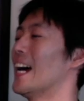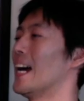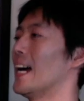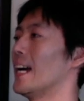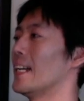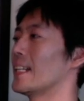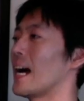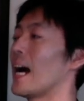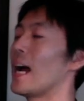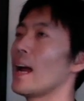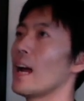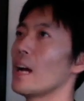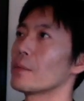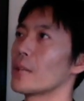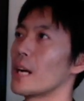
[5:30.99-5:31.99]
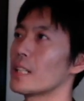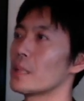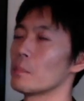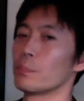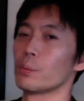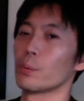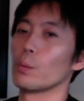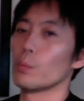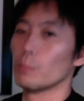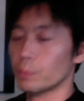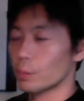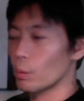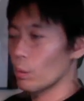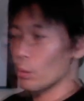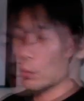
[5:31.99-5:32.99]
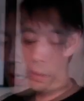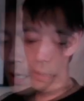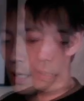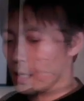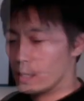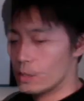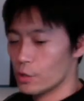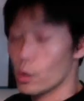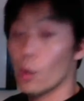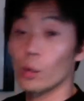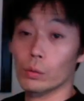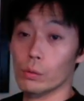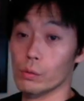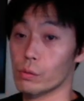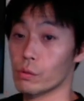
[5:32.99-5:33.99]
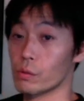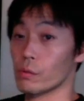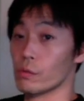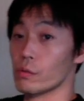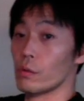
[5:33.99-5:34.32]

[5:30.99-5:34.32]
and I have kind of broad, broad uh, shoulders too.